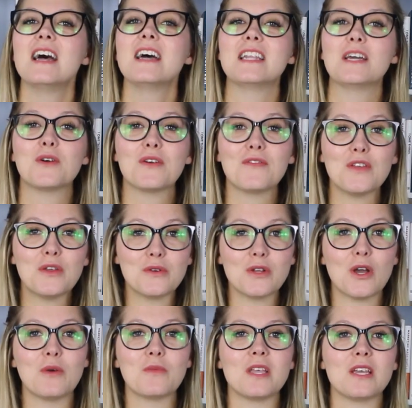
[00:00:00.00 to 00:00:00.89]
Now, if you
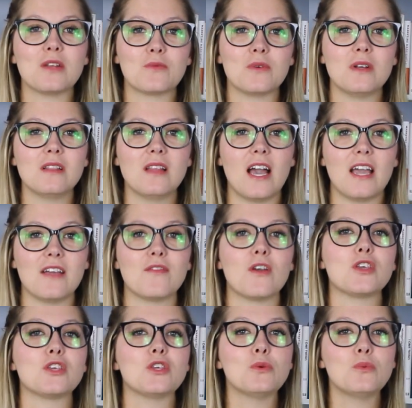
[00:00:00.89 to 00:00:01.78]
know me in real life,
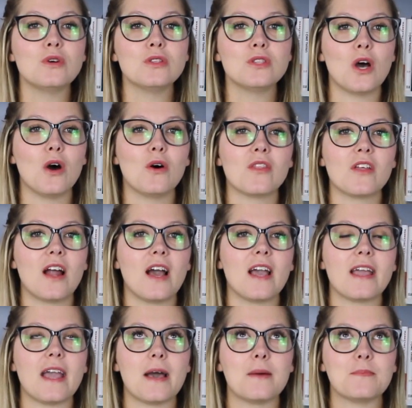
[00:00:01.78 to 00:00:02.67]
you will know that
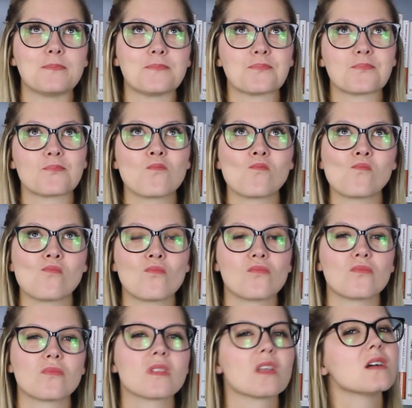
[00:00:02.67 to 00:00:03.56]
I am,
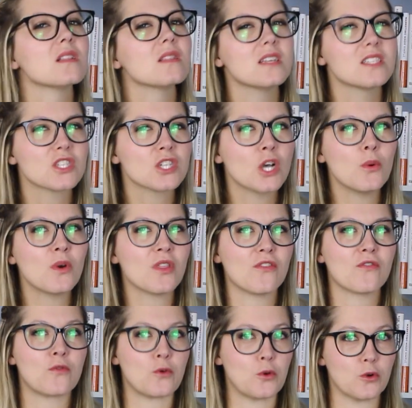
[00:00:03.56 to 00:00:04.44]
let's go
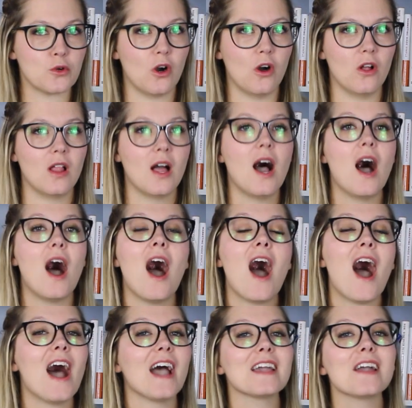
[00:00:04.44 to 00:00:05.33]
with frugal.
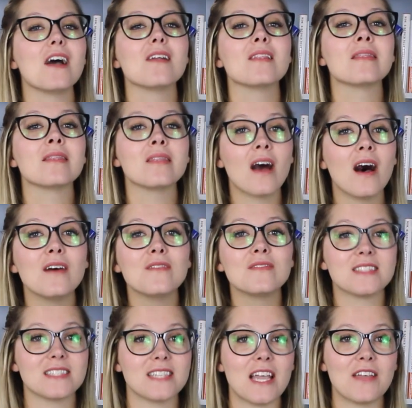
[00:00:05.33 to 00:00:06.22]
I
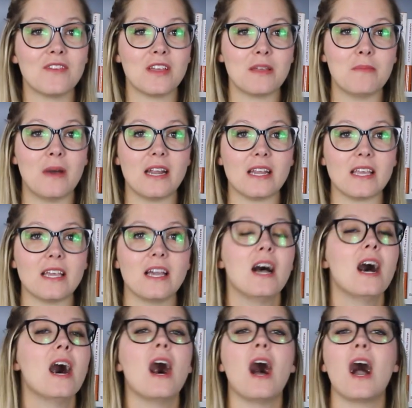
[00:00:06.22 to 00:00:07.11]
love saving money.
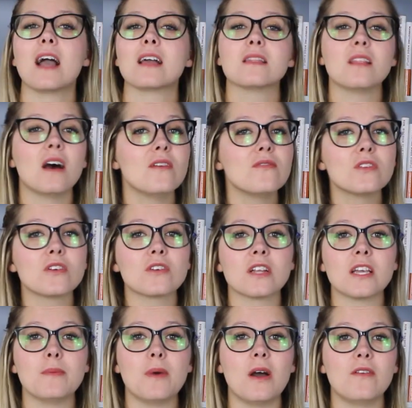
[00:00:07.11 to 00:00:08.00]
I love
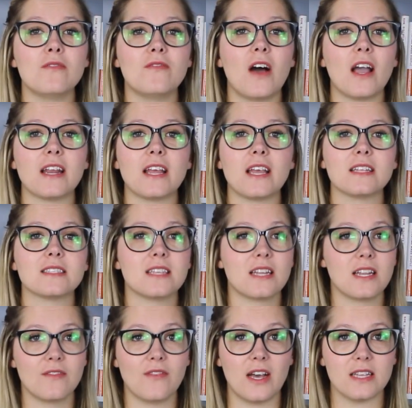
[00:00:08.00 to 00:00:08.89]
learning about finance
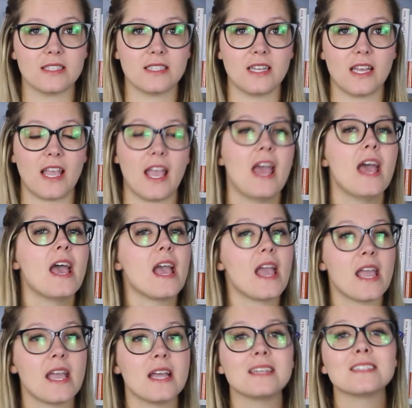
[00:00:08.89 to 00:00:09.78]
and investing,
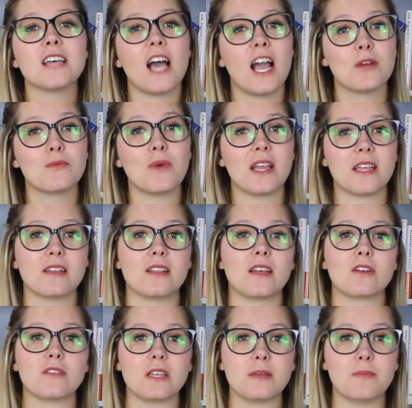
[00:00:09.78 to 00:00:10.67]
and I
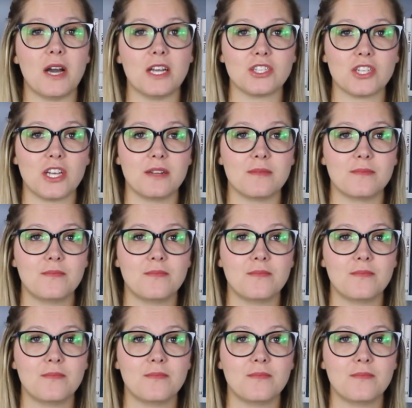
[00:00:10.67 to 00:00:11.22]
regularly budget.